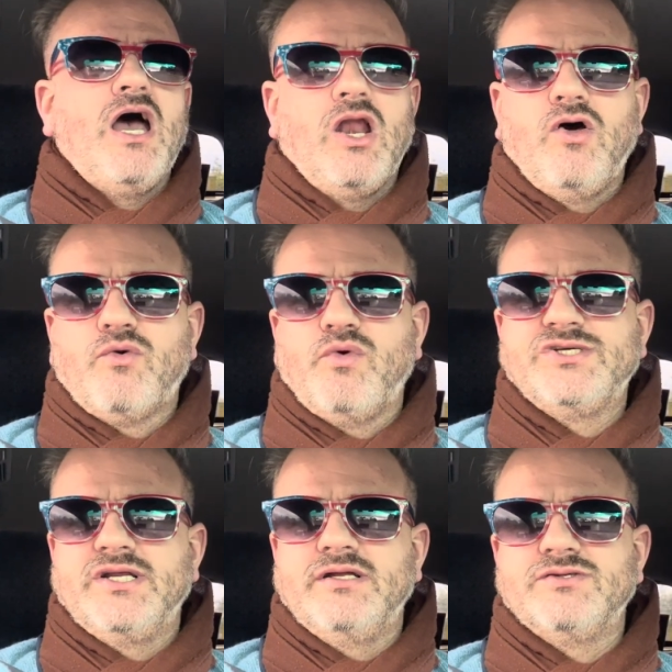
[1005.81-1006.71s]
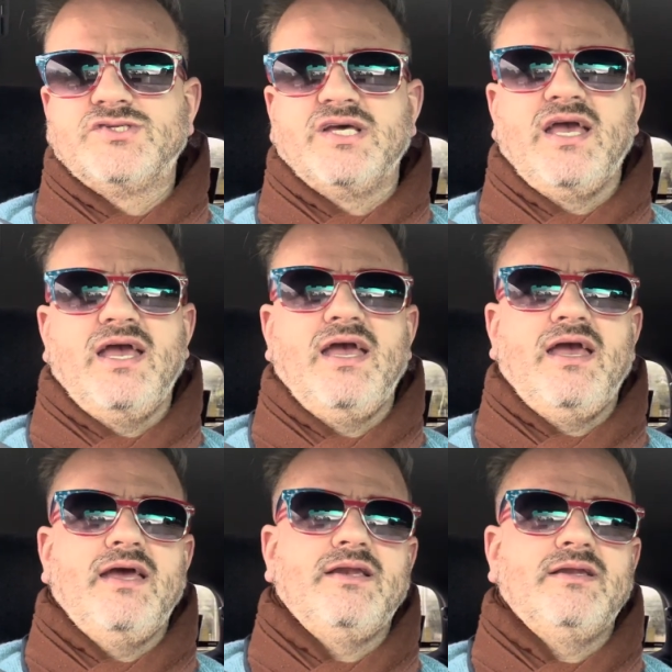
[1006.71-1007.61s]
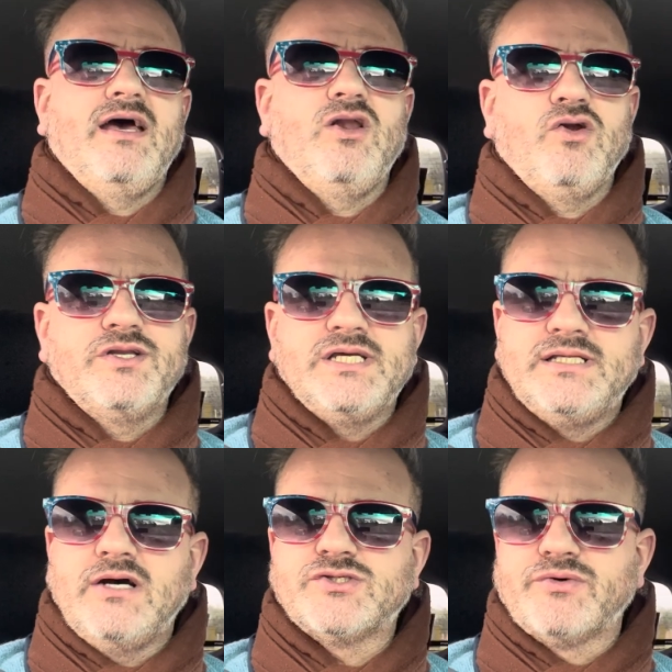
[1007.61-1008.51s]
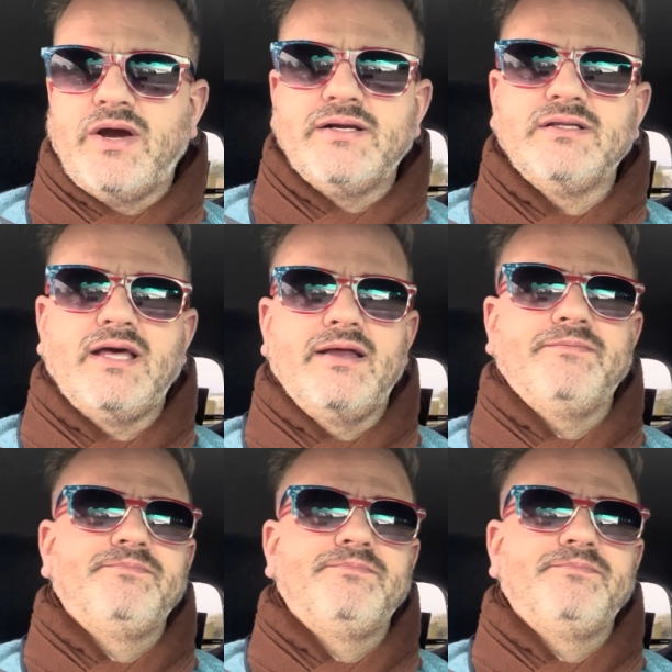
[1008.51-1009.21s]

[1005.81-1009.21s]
a lot of resonance and a lot of details surrounding that.